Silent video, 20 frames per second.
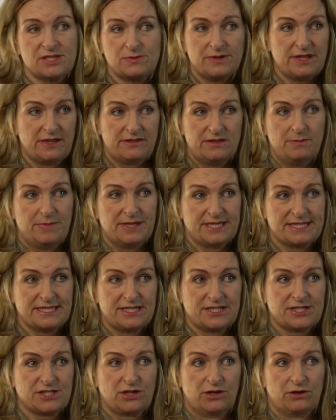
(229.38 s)
within the
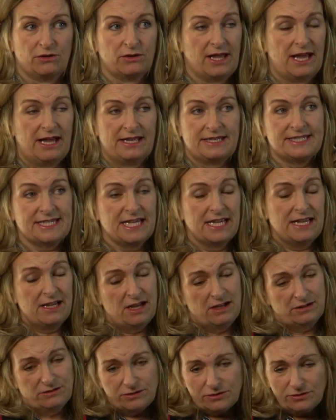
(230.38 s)
business school, and
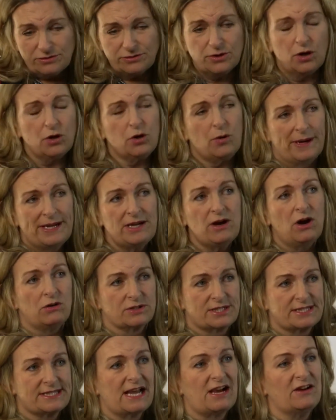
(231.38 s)
not quite all
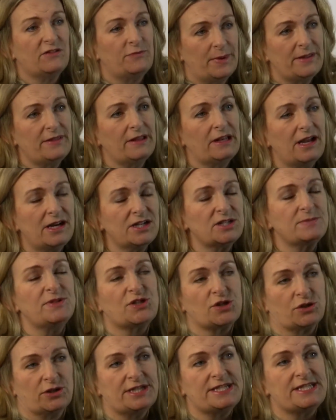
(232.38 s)
staff, but the large
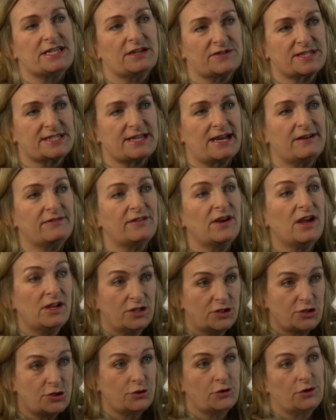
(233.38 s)
majority of staff
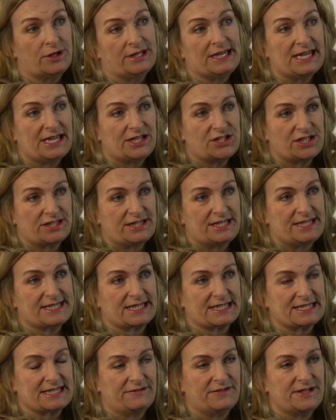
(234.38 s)
do engage in these
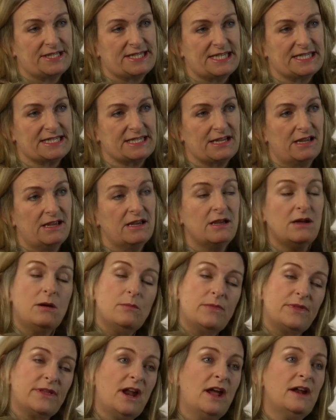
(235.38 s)
activities.
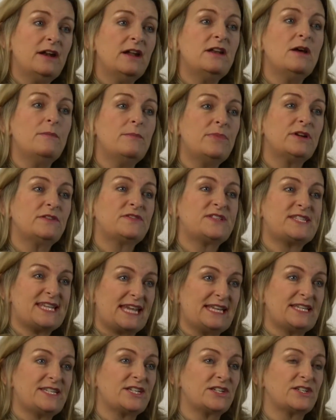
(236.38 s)
But there are a number of
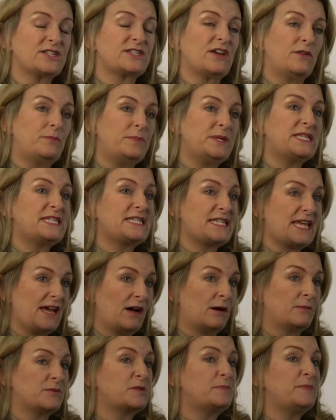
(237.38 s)
centres that have been set
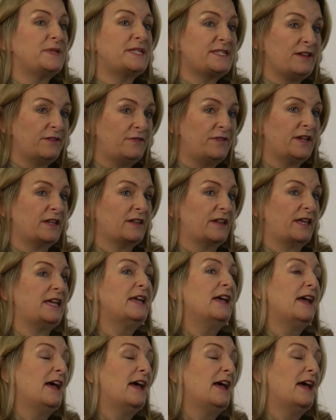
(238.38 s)
up specifically